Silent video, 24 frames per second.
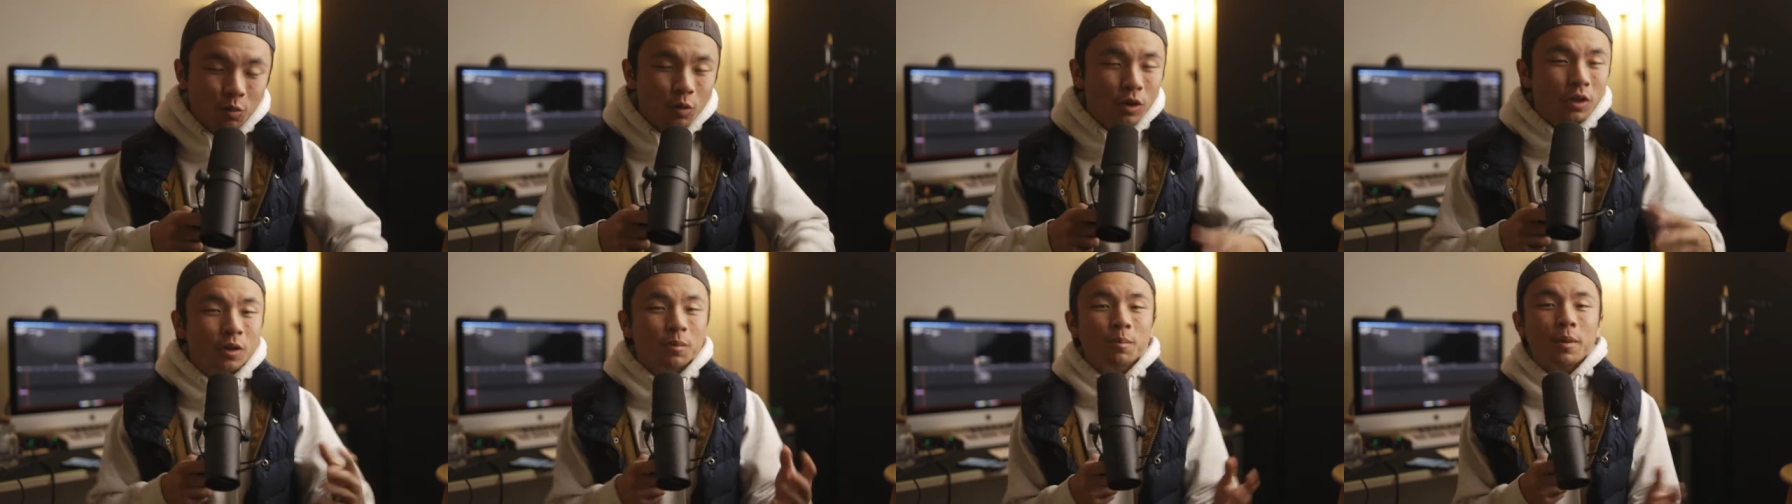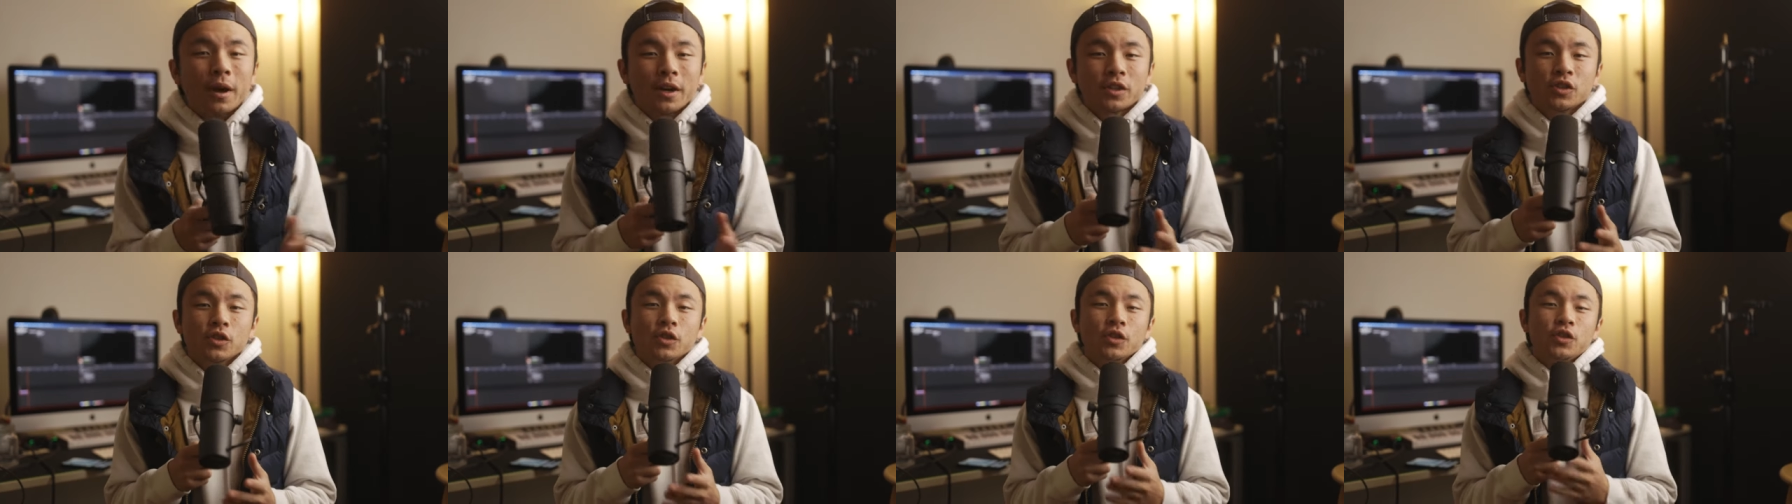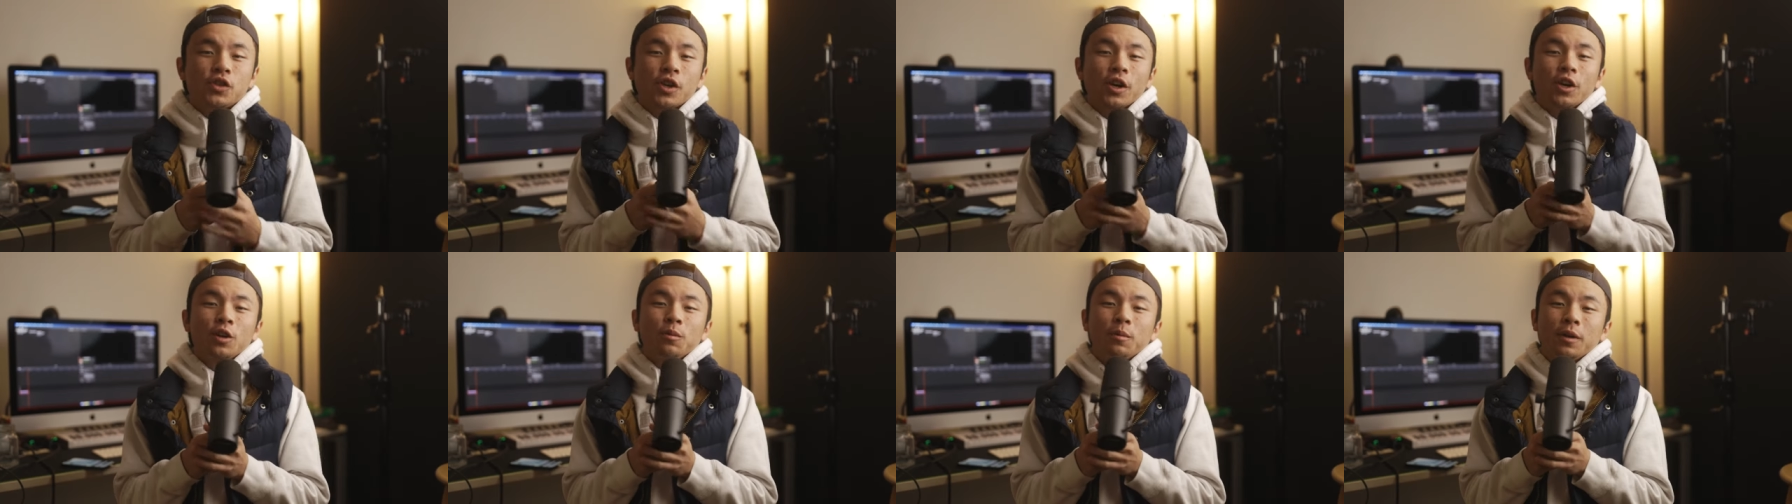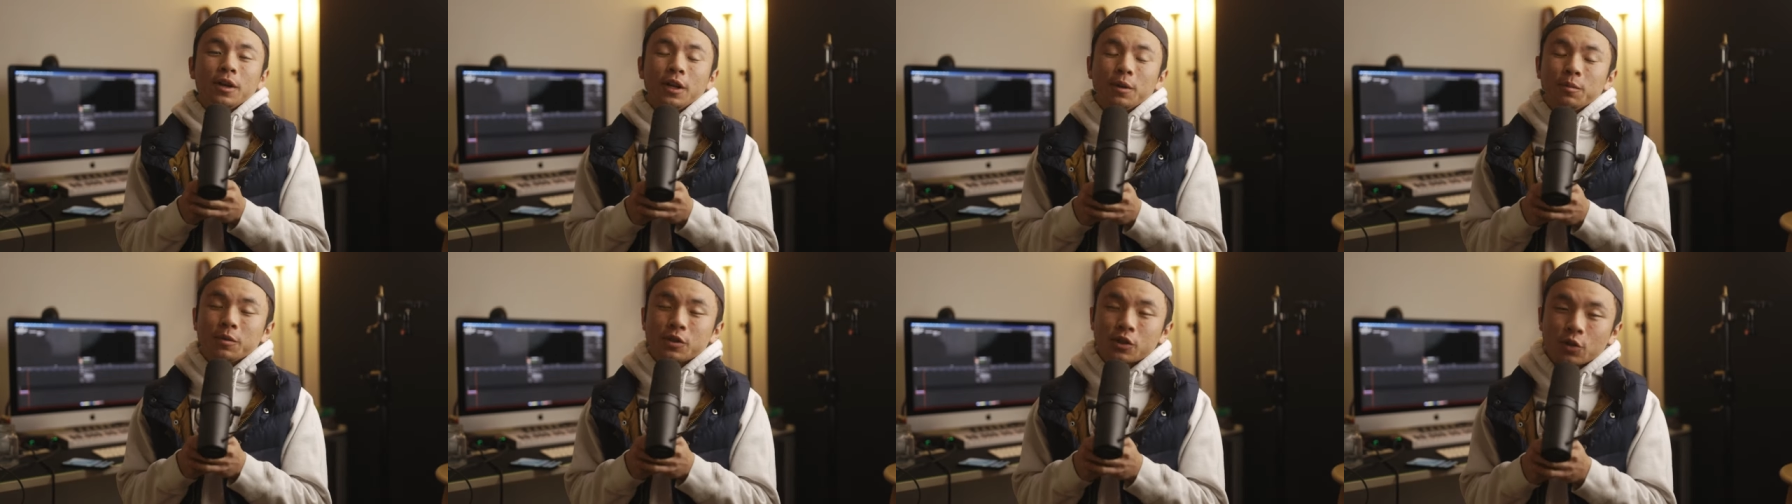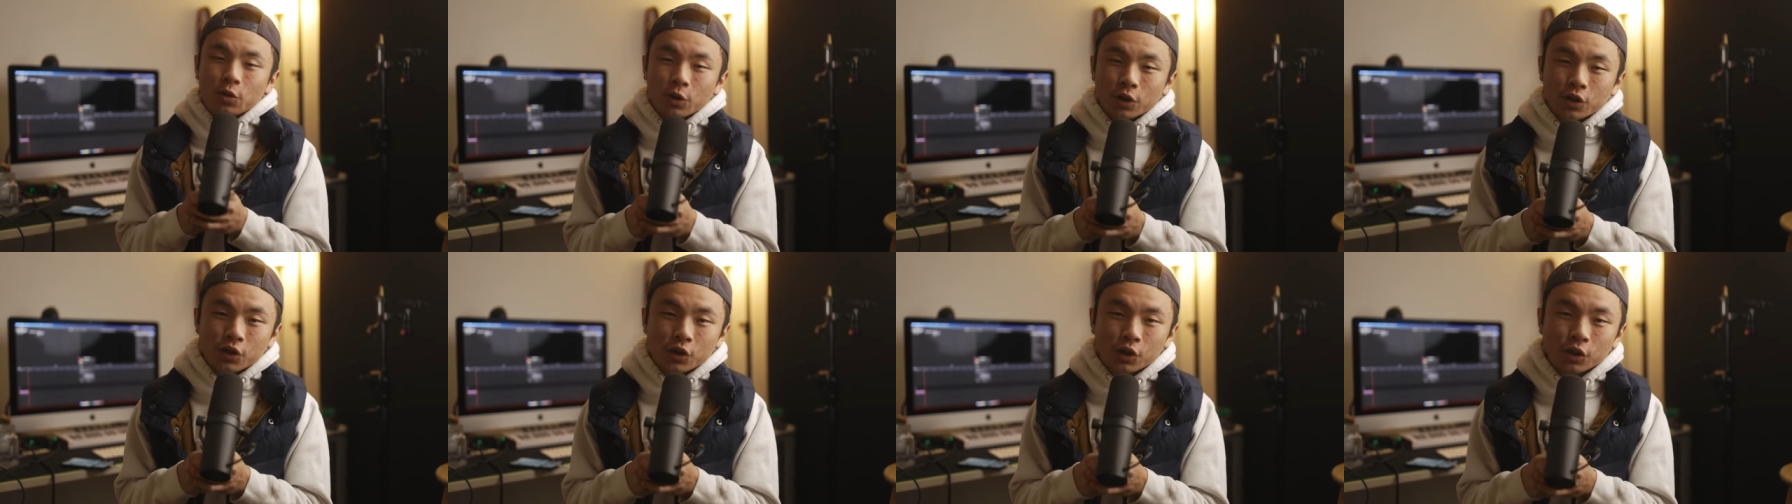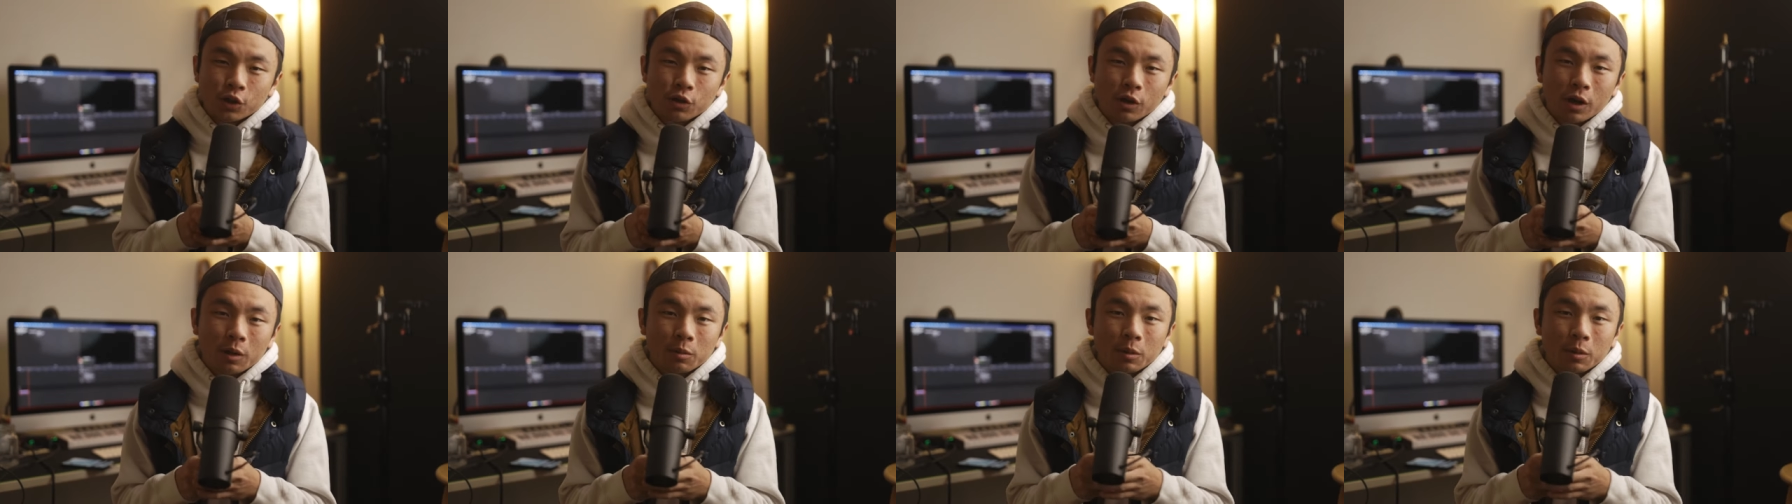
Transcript: Welcome back to the channel. My name is Chris Chu.